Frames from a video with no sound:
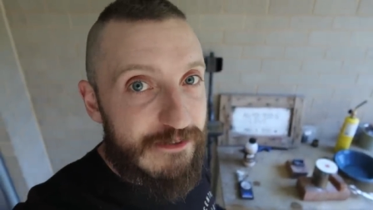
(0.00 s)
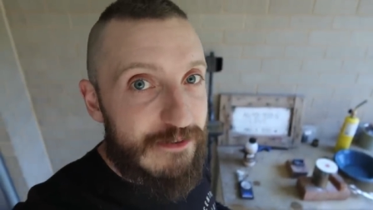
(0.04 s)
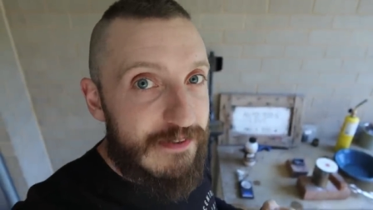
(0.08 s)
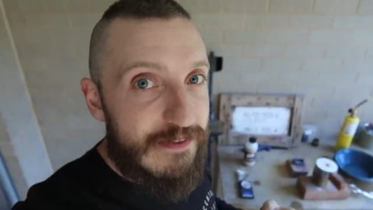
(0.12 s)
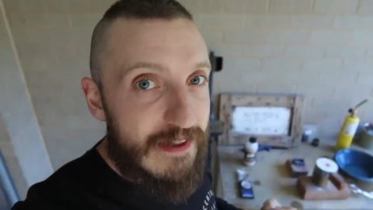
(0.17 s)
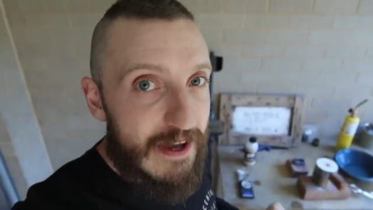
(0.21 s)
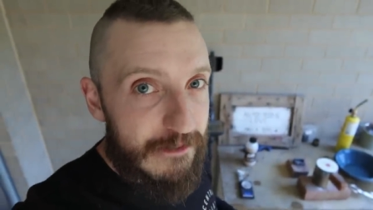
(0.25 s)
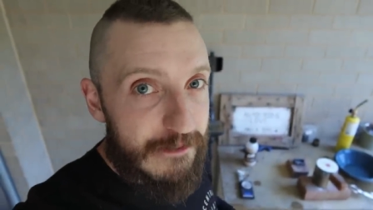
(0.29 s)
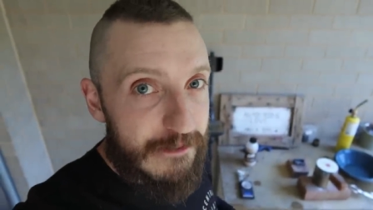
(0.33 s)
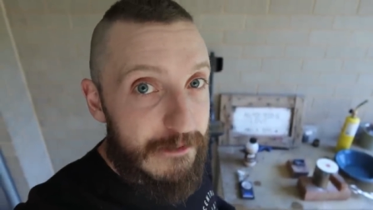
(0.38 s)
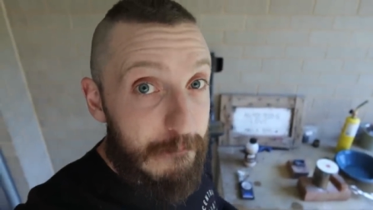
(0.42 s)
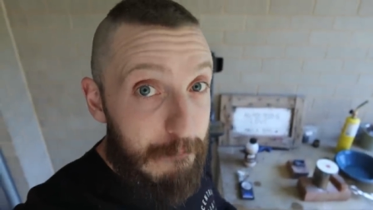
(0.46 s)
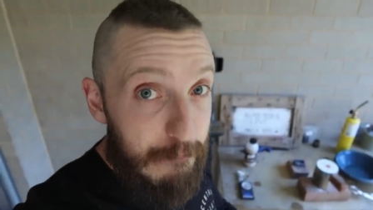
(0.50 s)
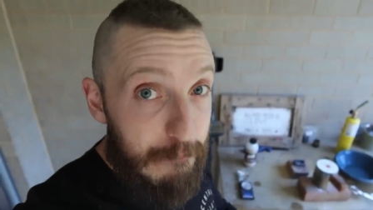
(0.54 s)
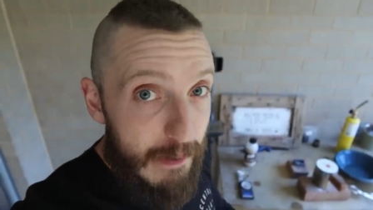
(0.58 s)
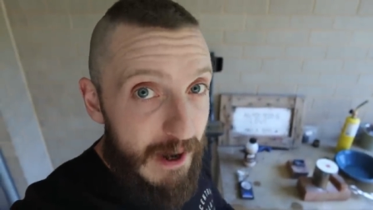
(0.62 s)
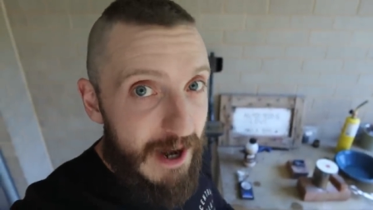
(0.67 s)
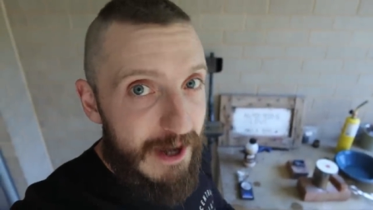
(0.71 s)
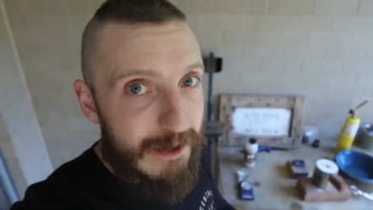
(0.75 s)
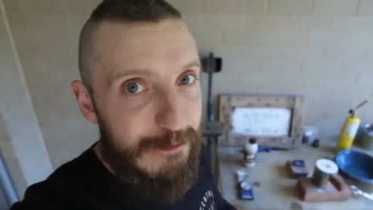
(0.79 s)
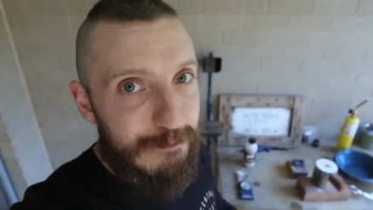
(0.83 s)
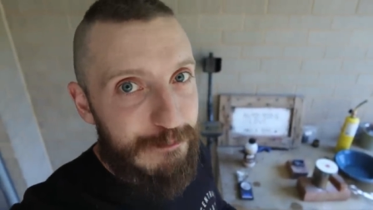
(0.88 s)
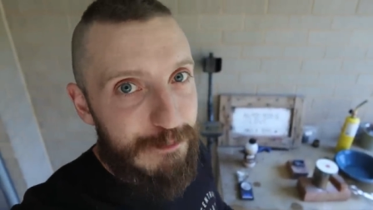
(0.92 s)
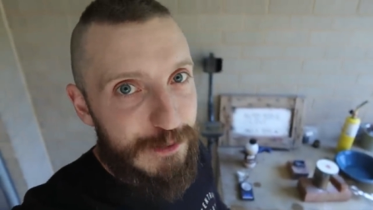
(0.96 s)
to nothing
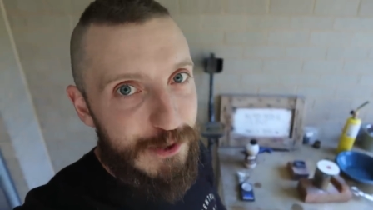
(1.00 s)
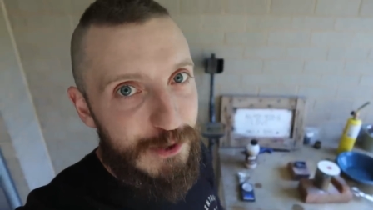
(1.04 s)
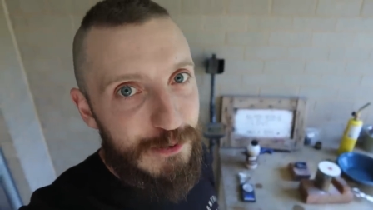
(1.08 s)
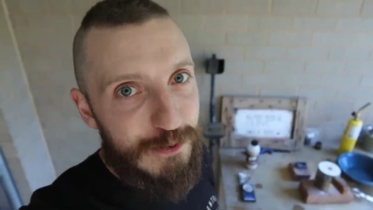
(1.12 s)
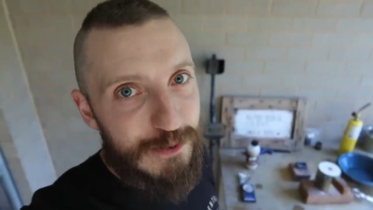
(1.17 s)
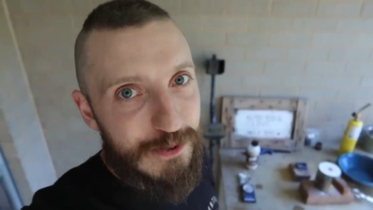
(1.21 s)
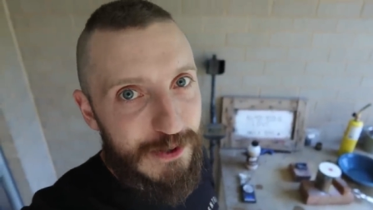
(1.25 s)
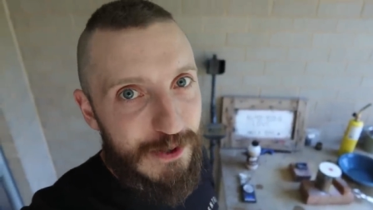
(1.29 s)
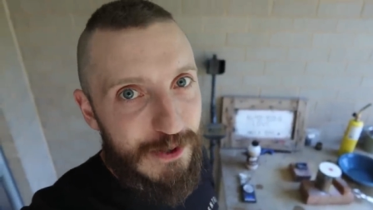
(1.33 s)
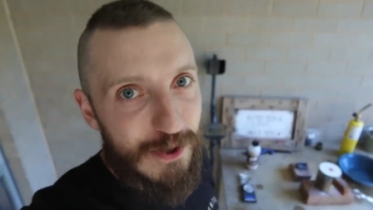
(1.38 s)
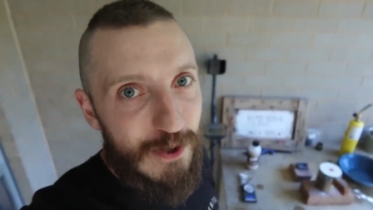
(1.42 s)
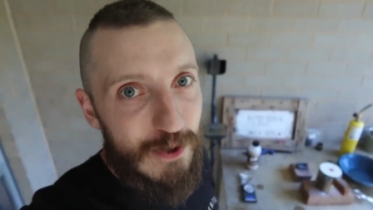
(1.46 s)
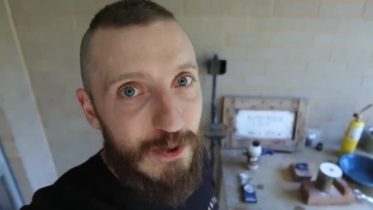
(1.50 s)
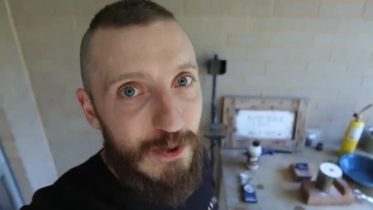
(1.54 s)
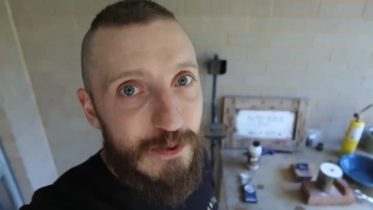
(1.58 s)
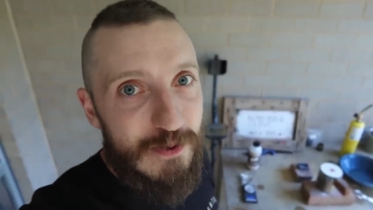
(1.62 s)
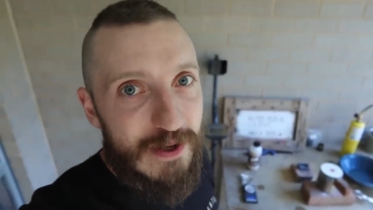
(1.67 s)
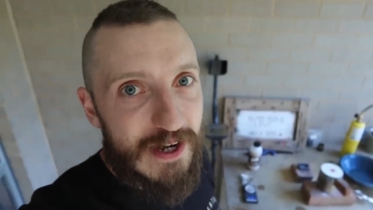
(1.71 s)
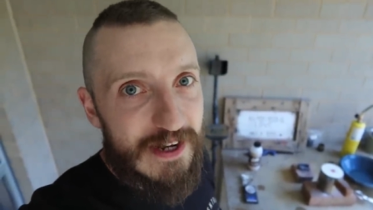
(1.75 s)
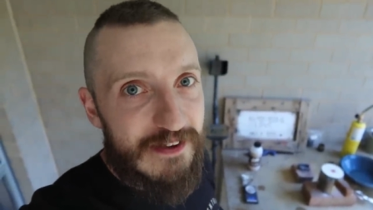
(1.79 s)
but pure gold